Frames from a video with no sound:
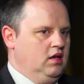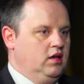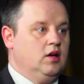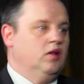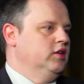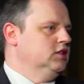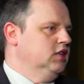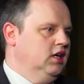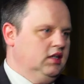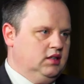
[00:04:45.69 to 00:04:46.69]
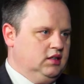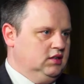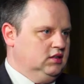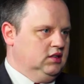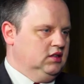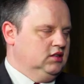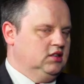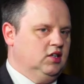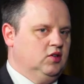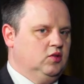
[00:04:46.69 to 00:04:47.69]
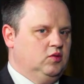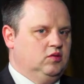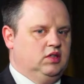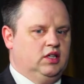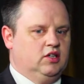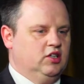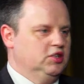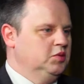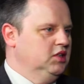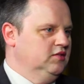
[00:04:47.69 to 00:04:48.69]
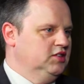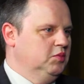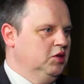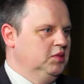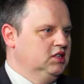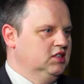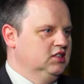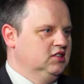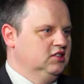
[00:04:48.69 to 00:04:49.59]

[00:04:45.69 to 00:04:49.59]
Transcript: No, there's not. There's there's no encouragement of small business.